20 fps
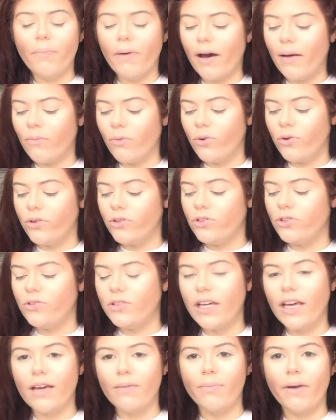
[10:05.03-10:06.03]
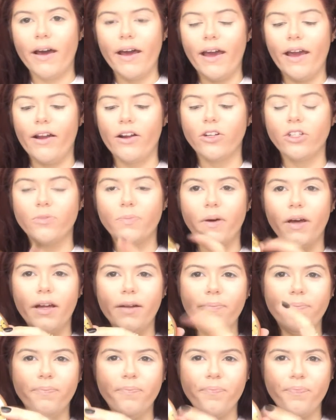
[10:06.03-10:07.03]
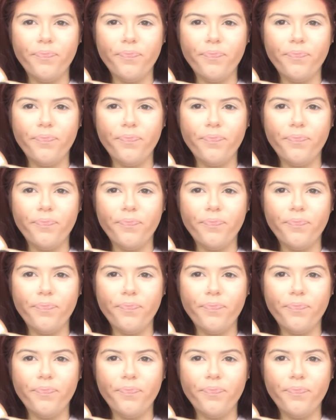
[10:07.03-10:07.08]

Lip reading: I'm going to take my Airspun